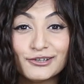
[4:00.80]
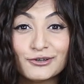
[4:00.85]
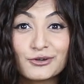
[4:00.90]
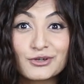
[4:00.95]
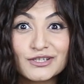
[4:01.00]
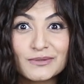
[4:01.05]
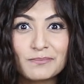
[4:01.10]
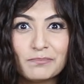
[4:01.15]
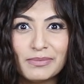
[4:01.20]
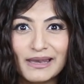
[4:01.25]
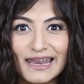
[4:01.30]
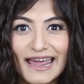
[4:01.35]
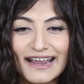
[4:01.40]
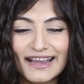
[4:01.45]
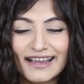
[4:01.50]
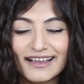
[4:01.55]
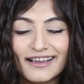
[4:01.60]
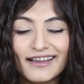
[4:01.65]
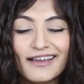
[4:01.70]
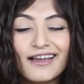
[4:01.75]
looks
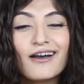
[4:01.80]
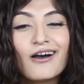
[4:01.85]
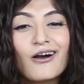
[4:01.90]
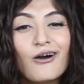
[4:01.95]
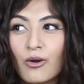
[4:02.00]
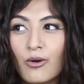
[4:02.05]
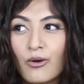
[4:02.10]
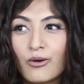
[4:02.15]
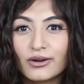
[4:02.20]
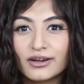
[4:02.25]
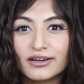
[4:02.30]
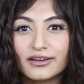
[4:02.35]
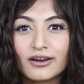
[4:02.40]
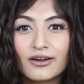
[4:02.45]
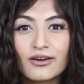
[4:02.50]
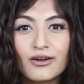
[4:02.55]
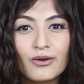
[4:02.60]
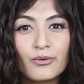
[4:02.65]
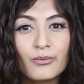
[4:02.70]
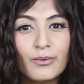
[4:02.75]
black. Or
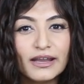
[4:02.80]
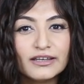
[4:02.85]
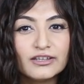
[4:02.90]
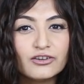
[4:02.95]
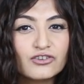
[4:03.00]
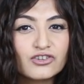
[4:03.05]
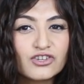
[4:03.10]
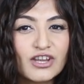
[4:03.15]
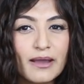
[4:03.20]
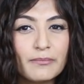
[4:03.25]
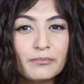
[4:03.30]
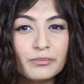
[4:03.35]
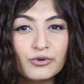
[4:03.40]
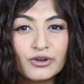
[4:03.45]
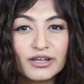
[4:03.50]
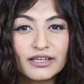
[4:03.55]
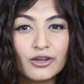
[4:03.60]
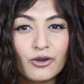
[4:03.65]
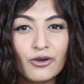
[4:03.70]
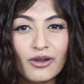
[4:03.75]
when you're
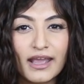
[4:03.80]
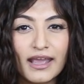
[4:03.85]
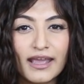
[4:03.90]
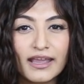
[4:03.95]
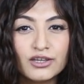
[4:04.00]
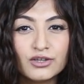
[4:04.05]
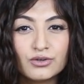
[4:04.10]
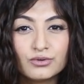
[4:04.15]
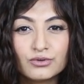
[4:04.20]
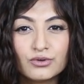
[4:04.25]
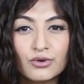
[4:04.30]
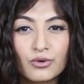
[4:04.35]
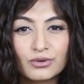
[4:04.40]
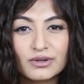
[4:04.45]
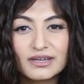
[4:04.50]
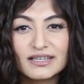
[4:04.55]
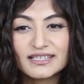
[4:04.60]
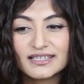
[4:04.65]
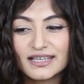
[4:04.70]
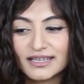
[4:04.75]
shampooing your hair, you
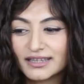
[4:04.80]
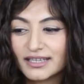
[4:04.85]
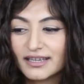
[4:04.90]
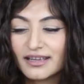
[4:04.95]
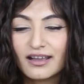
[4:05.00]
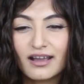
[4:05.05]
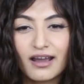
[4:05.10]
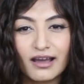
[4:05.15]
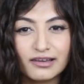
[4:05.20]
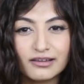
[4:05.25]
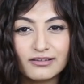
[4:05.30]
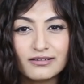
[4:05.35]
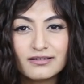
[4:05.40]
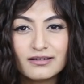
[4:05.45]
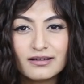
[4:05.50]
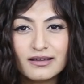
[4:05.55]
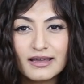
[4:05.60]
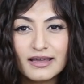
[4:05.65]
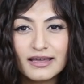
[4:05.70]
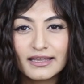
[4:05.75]
notice that the color